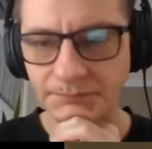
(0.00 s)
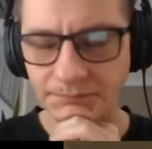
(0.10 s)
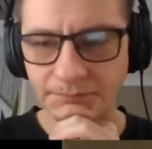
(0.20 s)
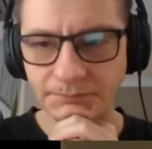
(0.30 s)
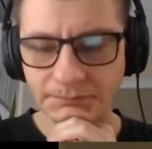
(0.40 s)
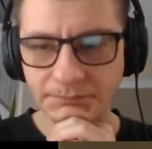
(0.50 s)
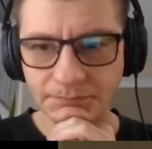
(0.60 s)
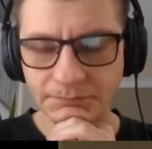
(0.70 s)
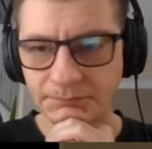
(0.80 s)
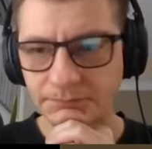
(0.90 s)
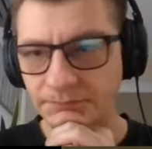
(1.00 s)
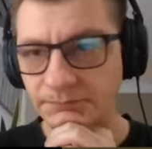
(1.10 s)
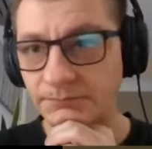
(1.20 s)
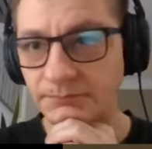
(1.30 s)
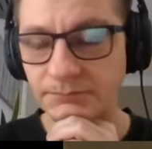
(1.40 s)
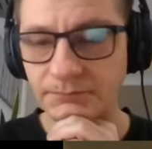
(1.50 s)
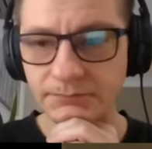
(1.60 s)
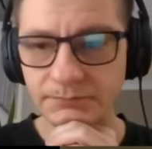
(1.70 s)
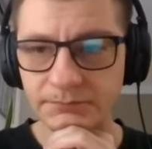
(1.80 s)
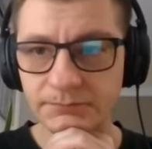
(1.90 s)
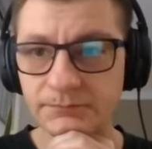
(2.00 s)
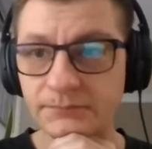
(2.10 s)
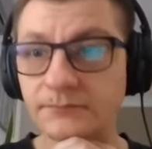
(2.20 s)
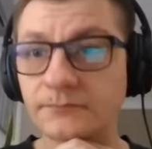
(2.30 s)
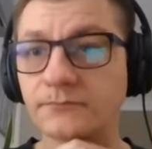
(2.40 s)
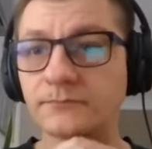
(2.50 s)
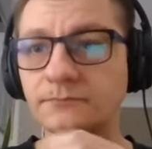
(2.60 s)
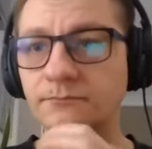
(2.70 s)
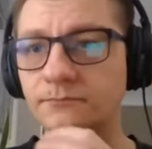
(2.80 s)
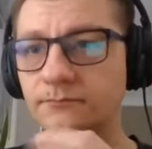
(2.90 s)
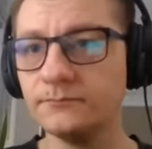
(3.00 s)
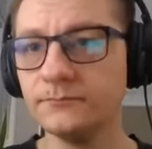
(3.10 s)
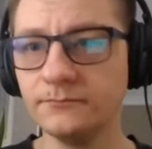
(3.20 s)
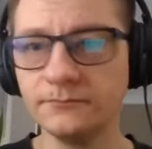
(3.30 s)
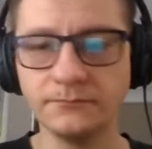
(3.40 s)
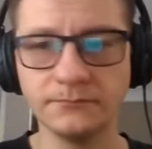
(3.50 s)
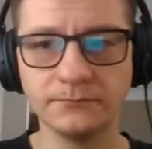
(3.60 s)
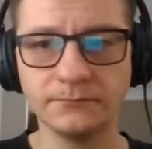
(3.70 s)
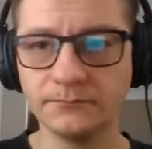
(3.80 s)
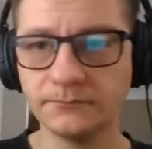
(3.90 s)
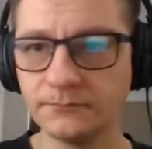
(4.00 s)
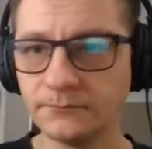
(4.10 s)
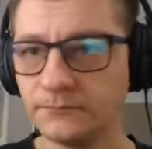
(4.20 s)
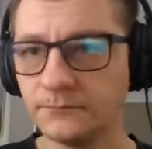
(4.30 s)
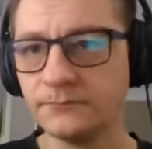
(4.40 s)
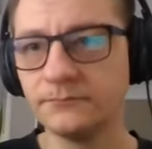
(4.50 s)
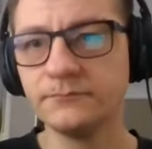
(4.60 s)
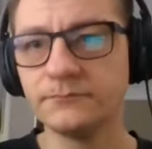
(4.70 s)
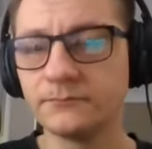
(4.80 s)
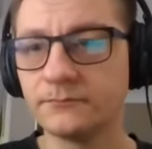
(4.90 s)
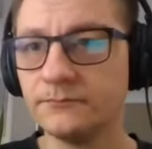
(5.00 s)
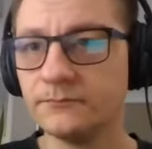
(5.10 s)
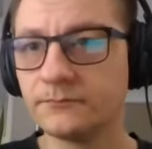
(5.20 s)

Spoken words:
(silent)